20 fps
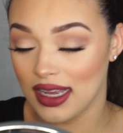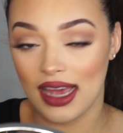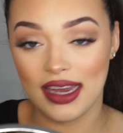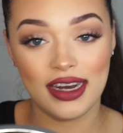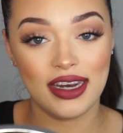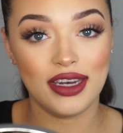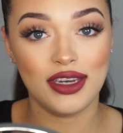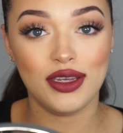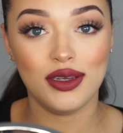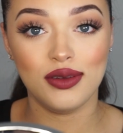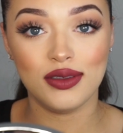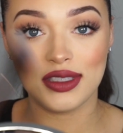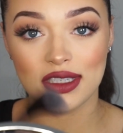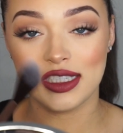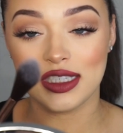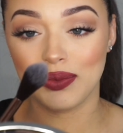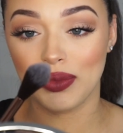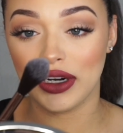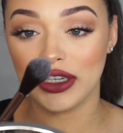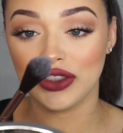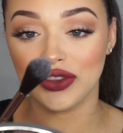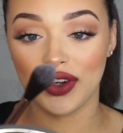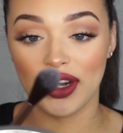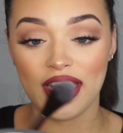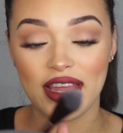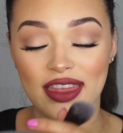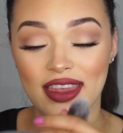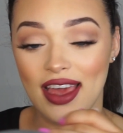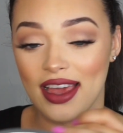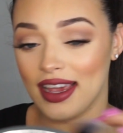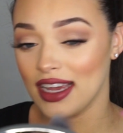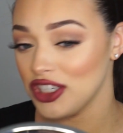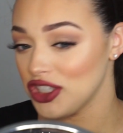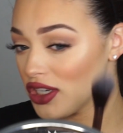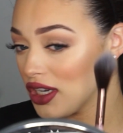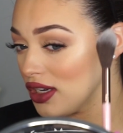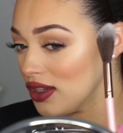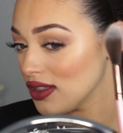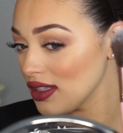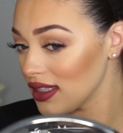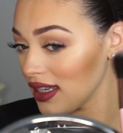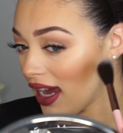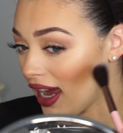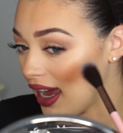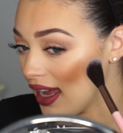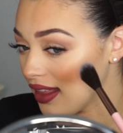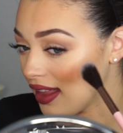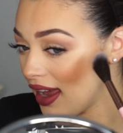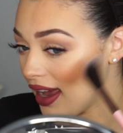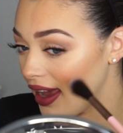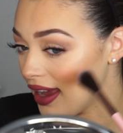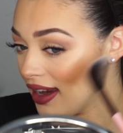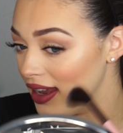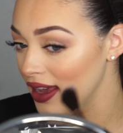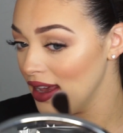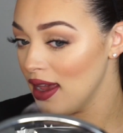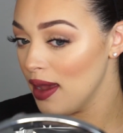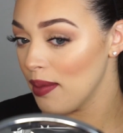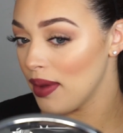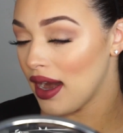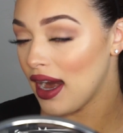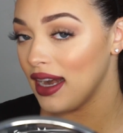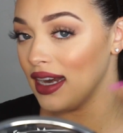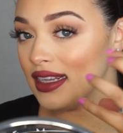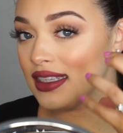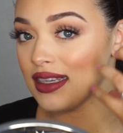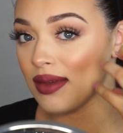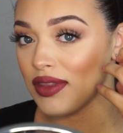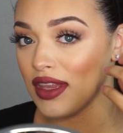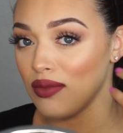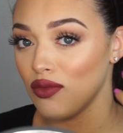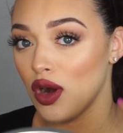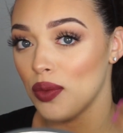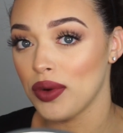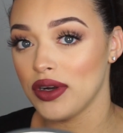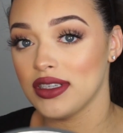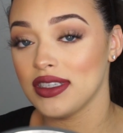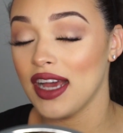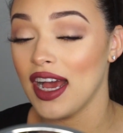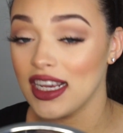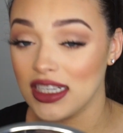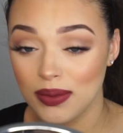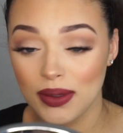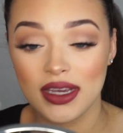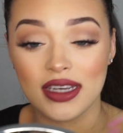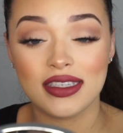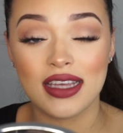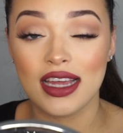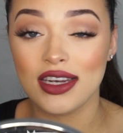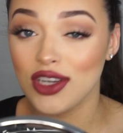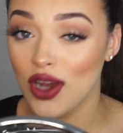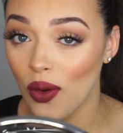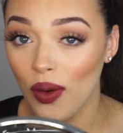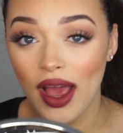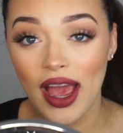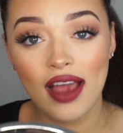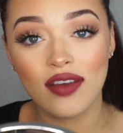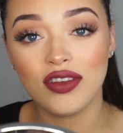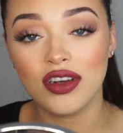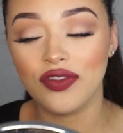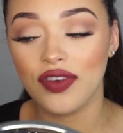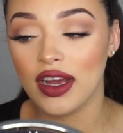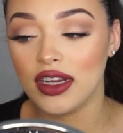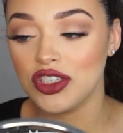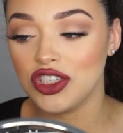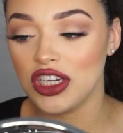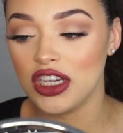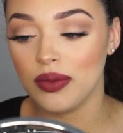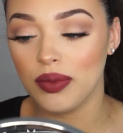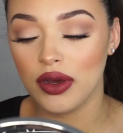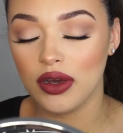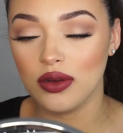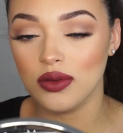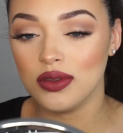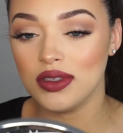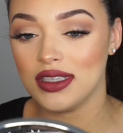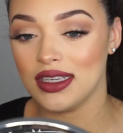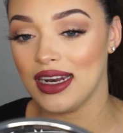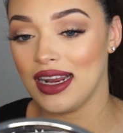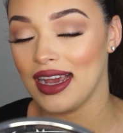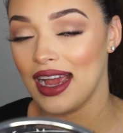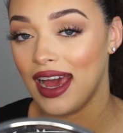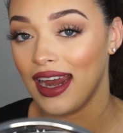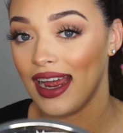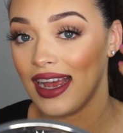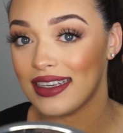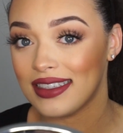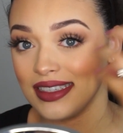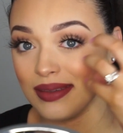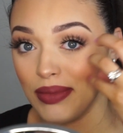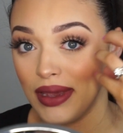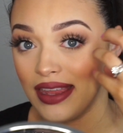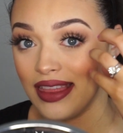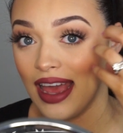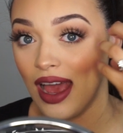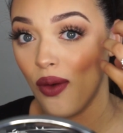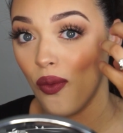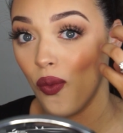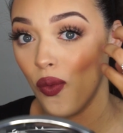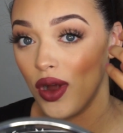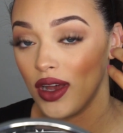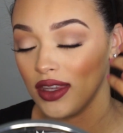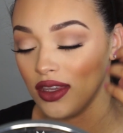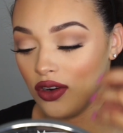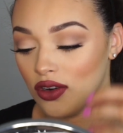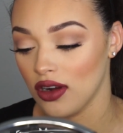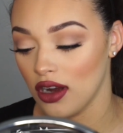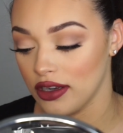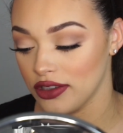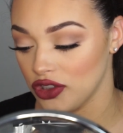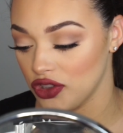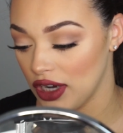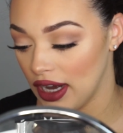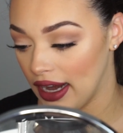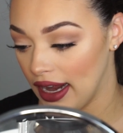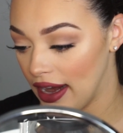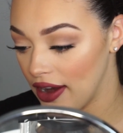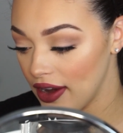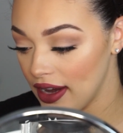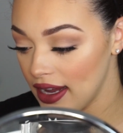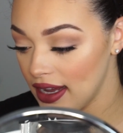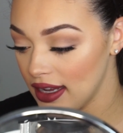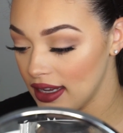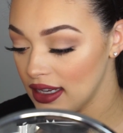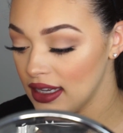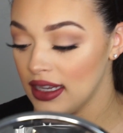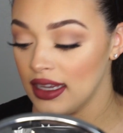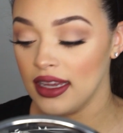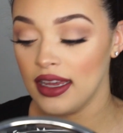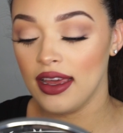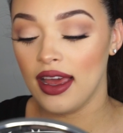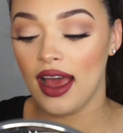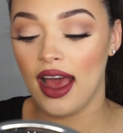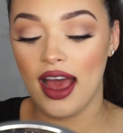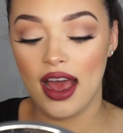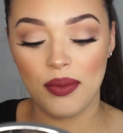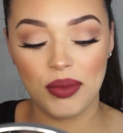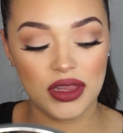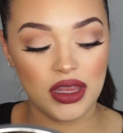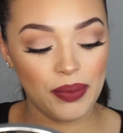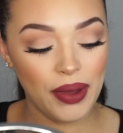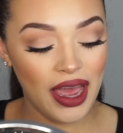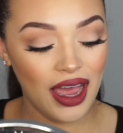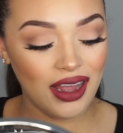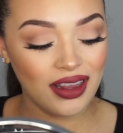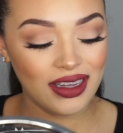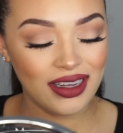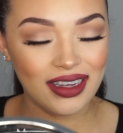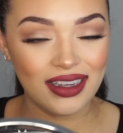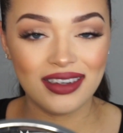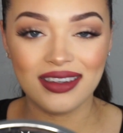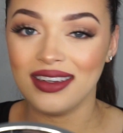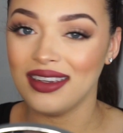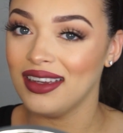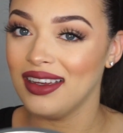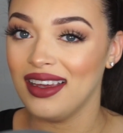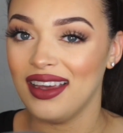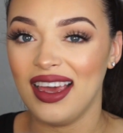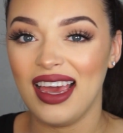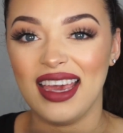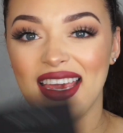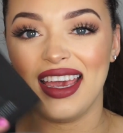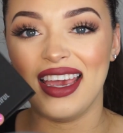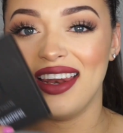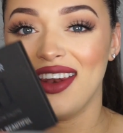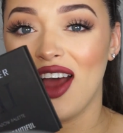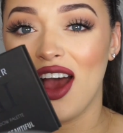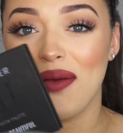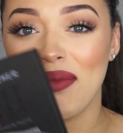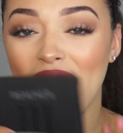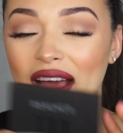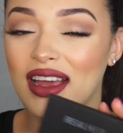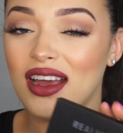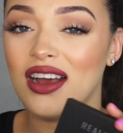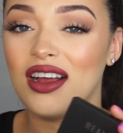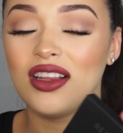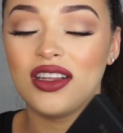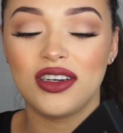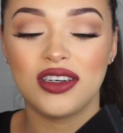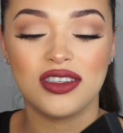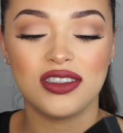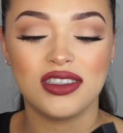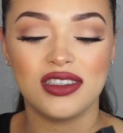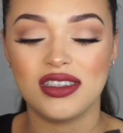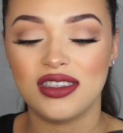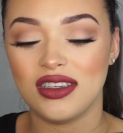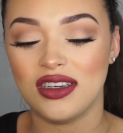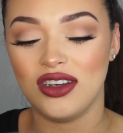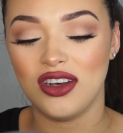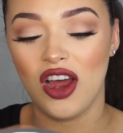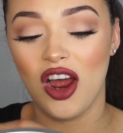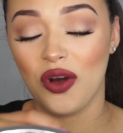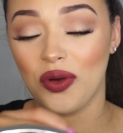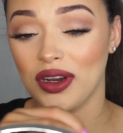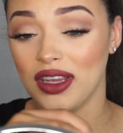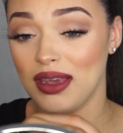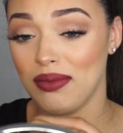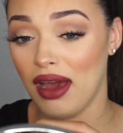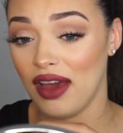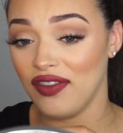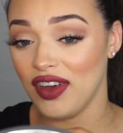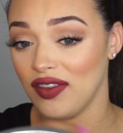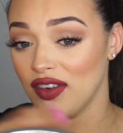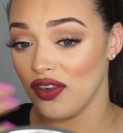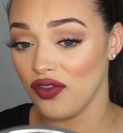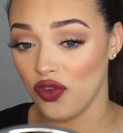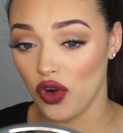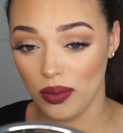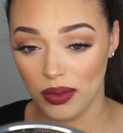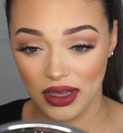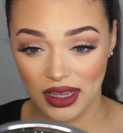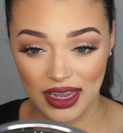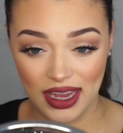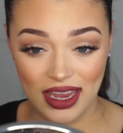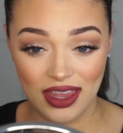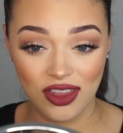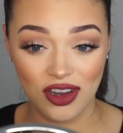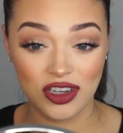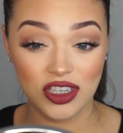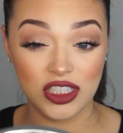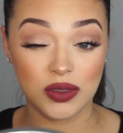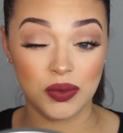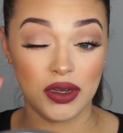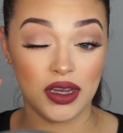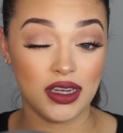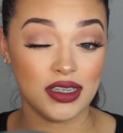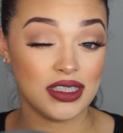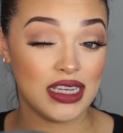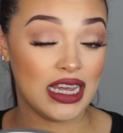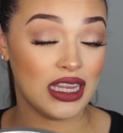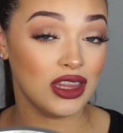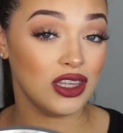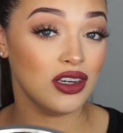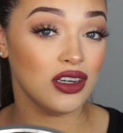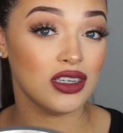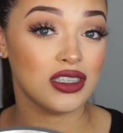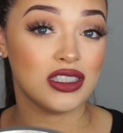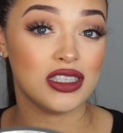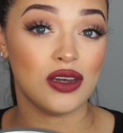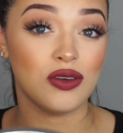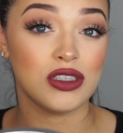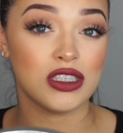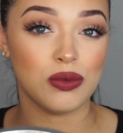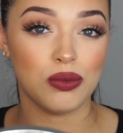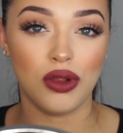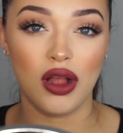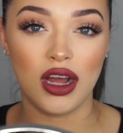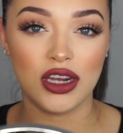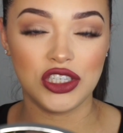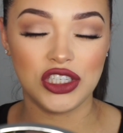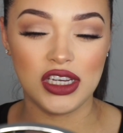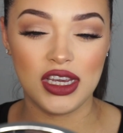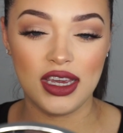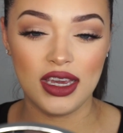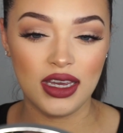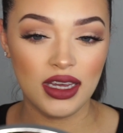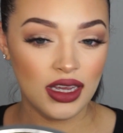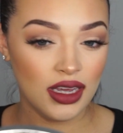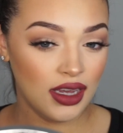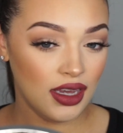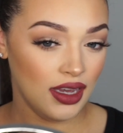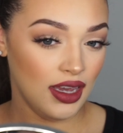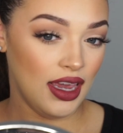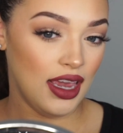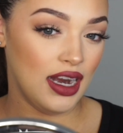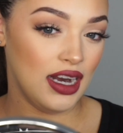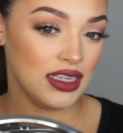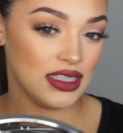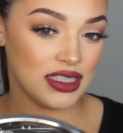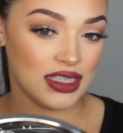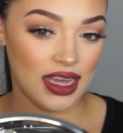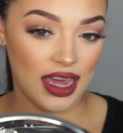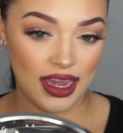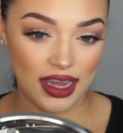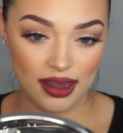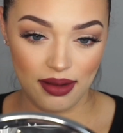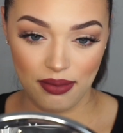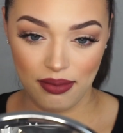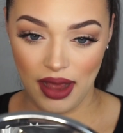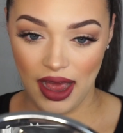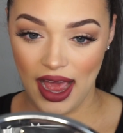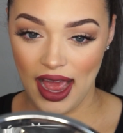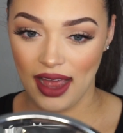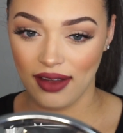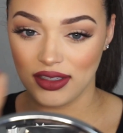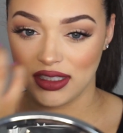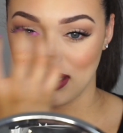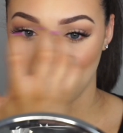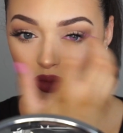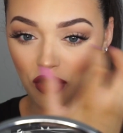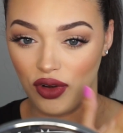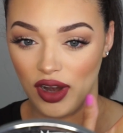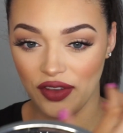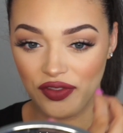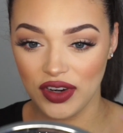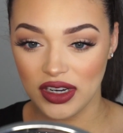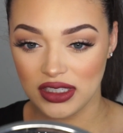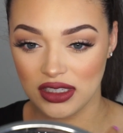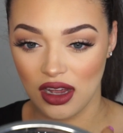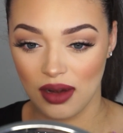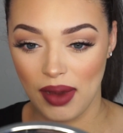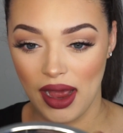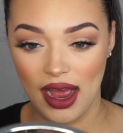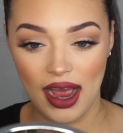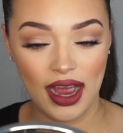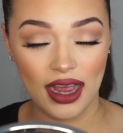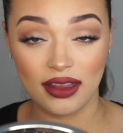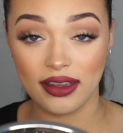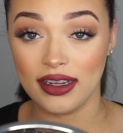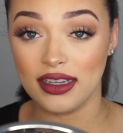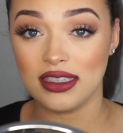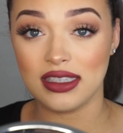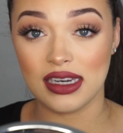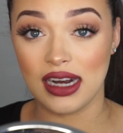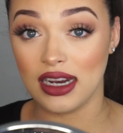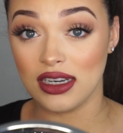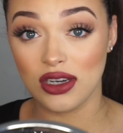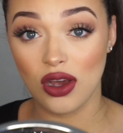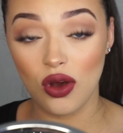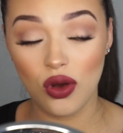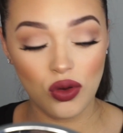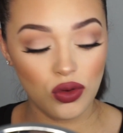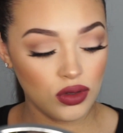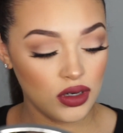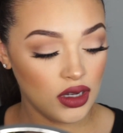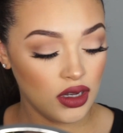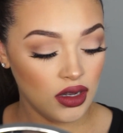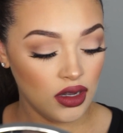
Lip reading: I didn't use this brush or anything. I guess you could use it to highlight, but I need something more precise because I don't have defined cheekbones, and that kind of has to be in that one little concentrated area. But the palette, again, not my colors, not really my favorite formula either, just because they look so splotchy, and it's like I have some roughness on my eyelids and I don't.